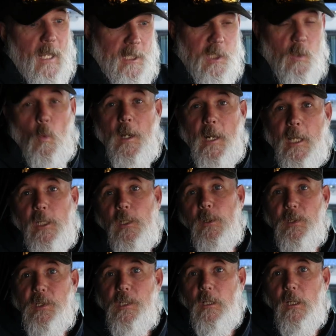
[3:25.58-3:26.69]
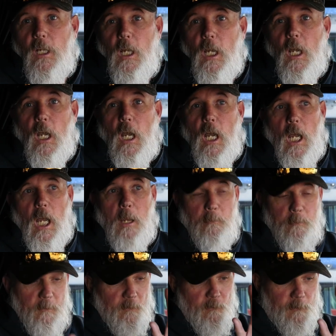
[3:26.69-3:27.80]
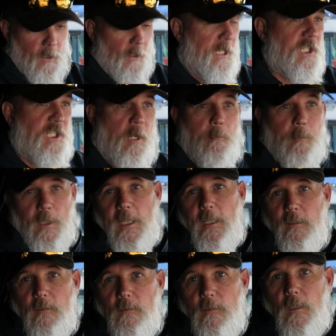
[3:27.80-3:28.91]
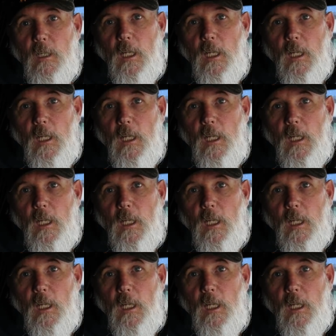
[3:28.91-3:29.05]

that's the one I used. Very simply,